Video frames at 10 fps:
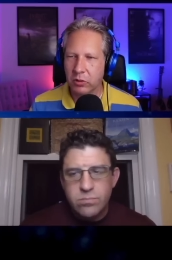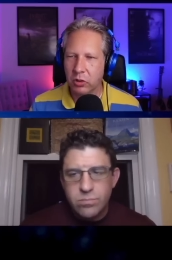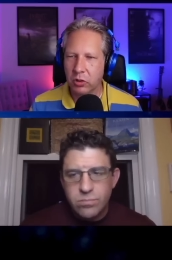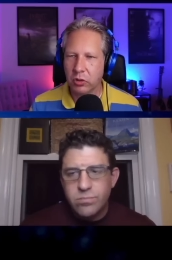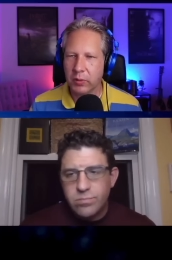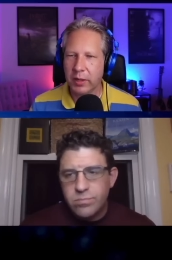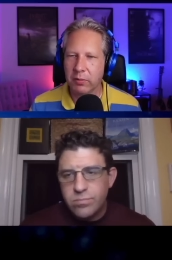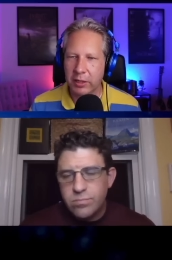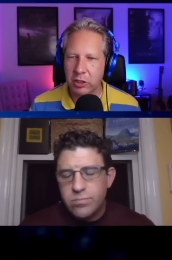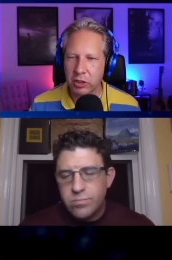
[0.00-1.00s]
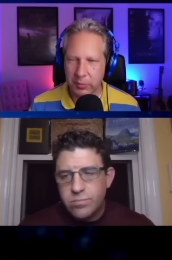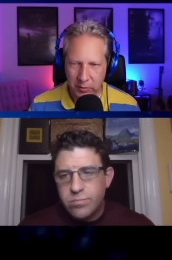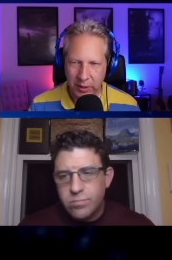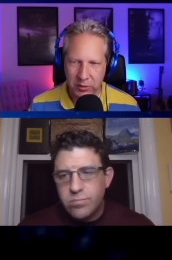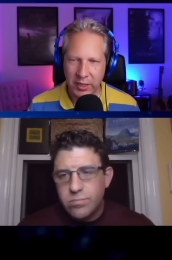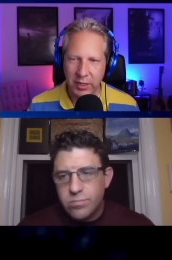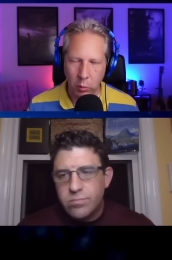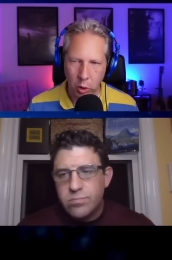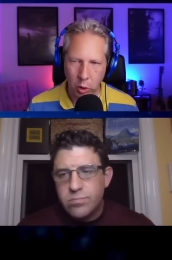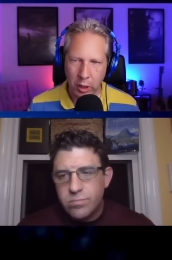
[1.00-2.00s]
Speaker 1: you can create relationships without saying a
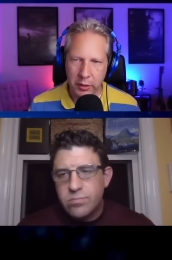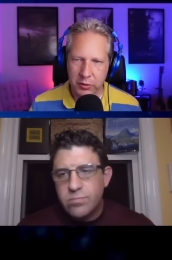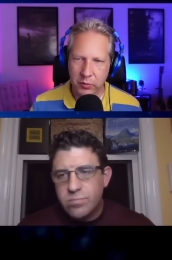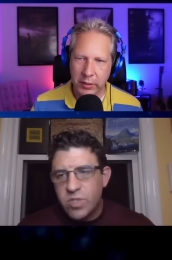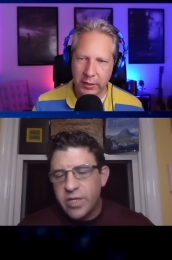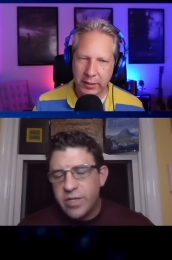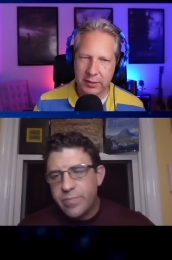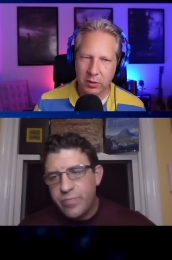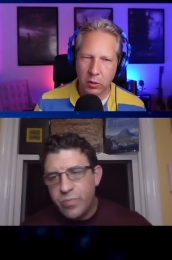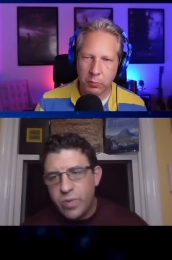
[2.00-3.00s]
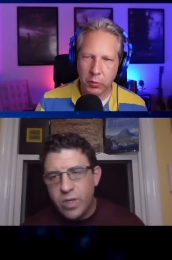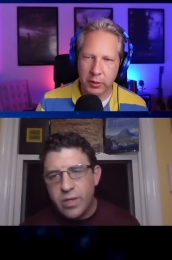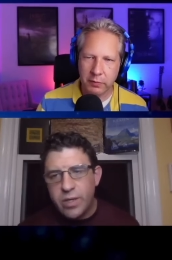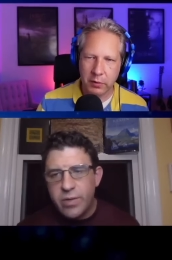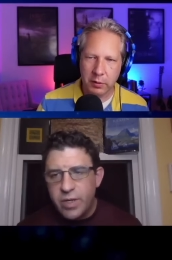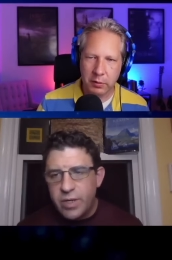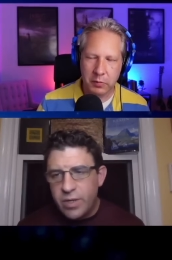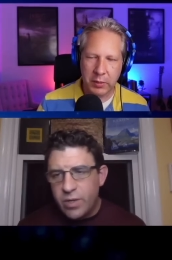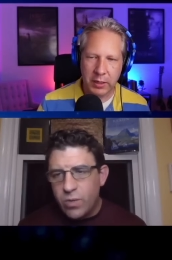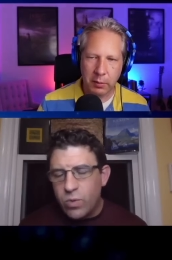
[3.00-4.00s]
word on a screen. Yeah. That's the whole point yeah, yeah. of the, this
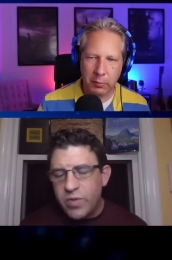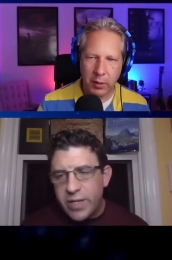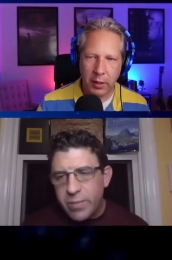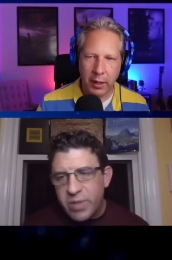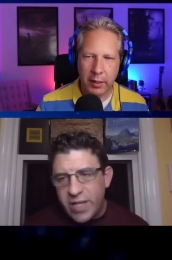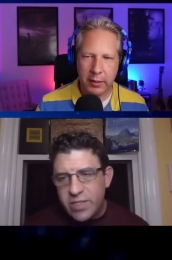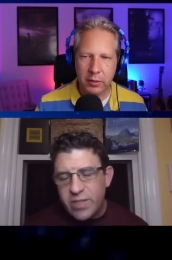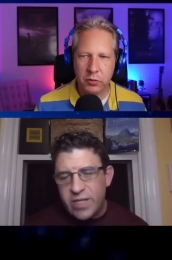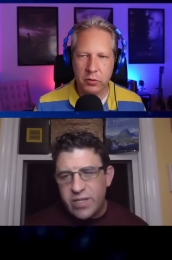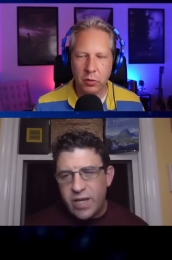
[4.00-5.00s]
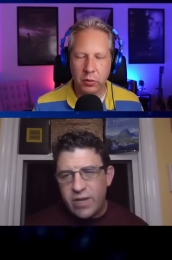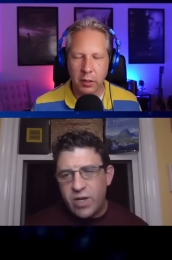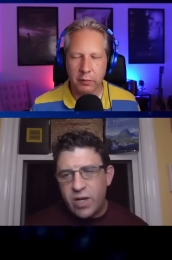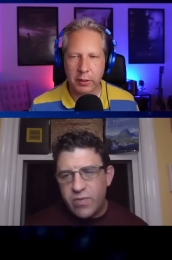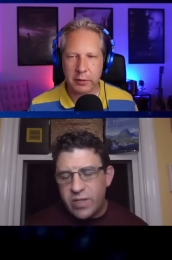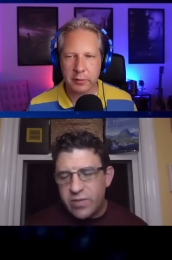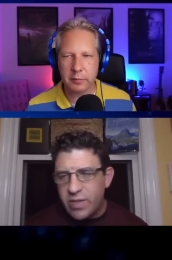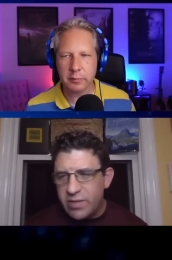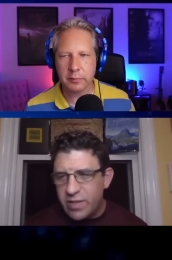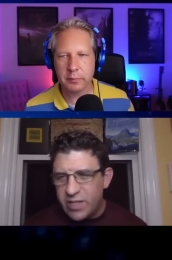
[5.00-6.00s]
medium. Well, that, but that's, that's, kind of,
Speaker 2: that,
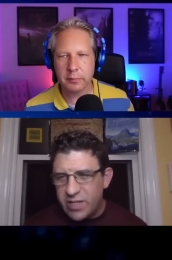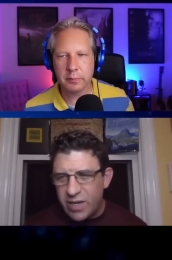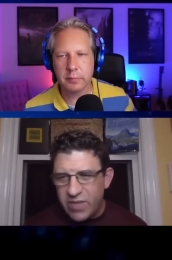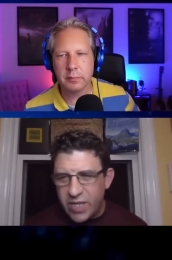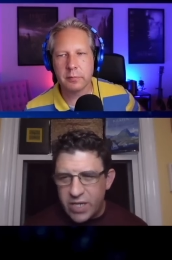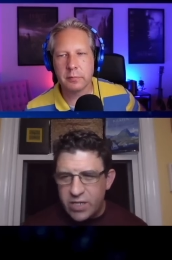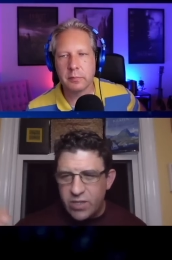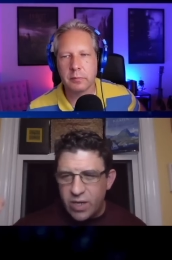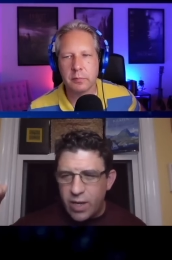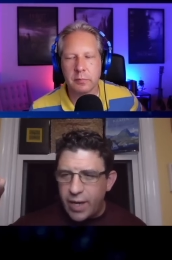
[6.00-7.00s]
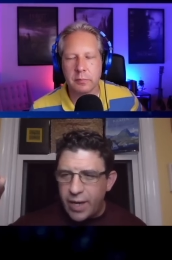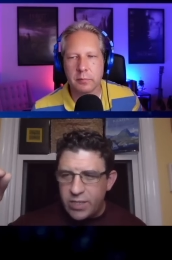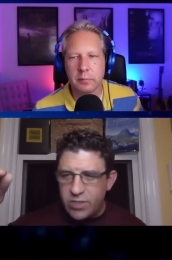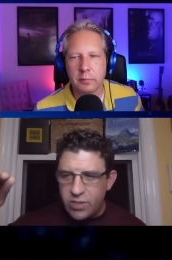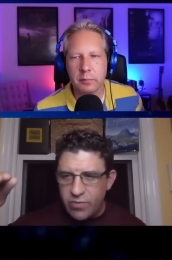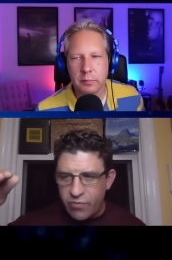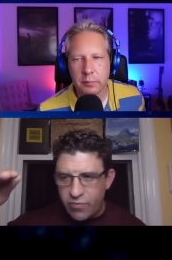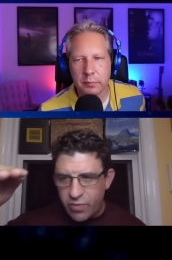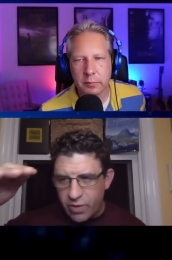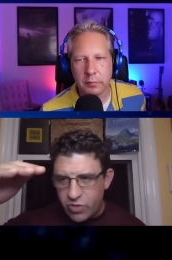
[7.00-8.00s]
that, that's kind of getting into the heights of
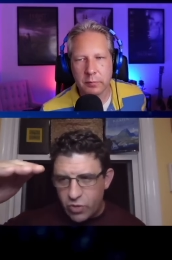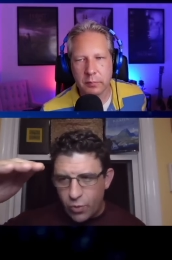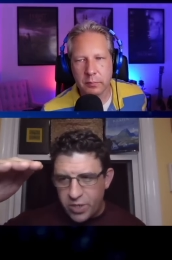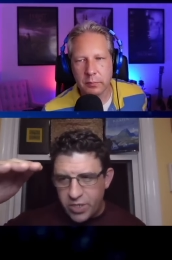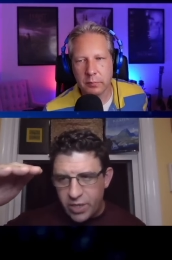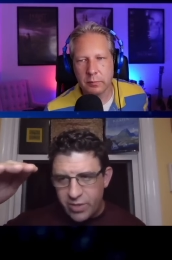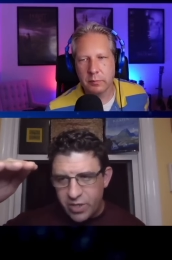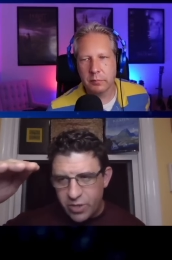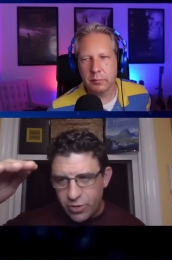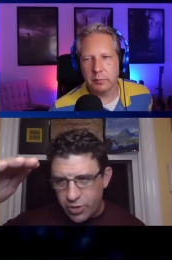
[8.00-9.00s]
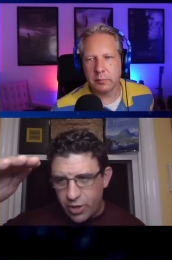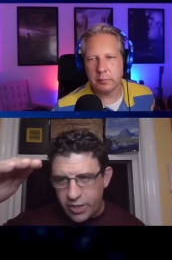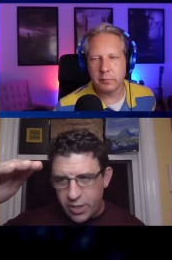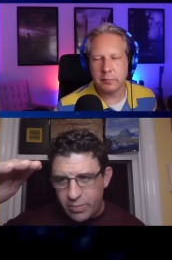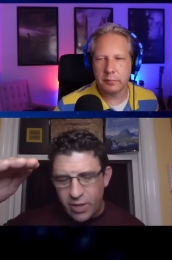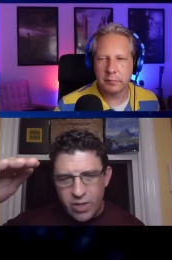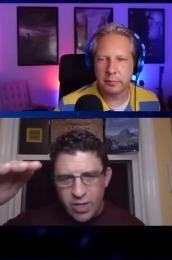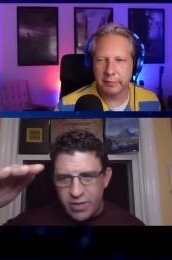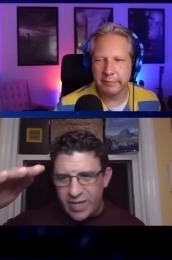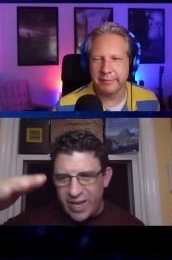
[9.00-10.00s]
of storytelling that you're talking about.
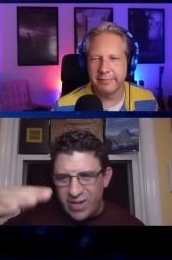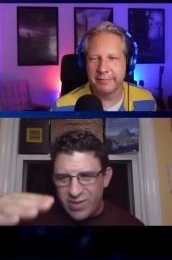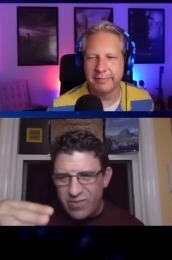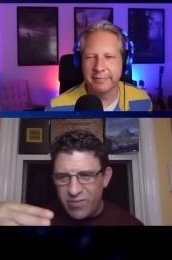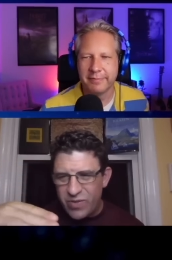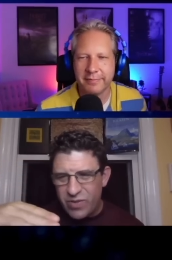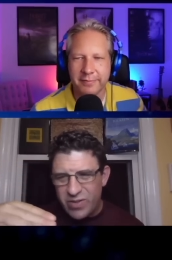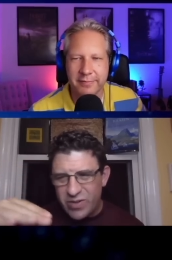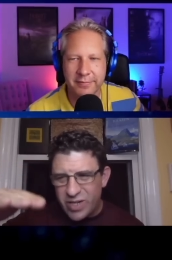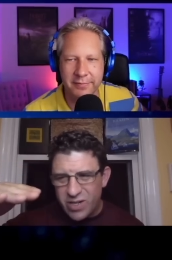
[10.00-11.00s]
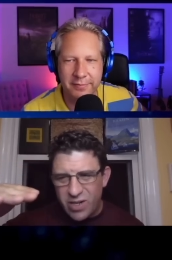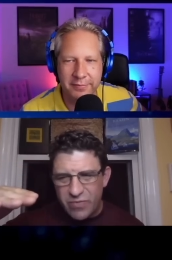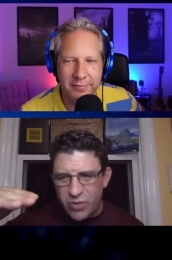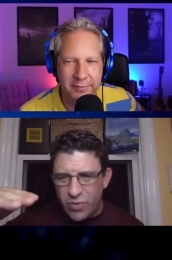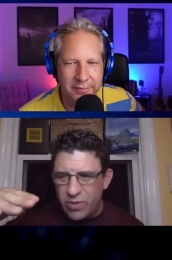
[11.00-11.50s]
Like, I don't even feel like they're getting off the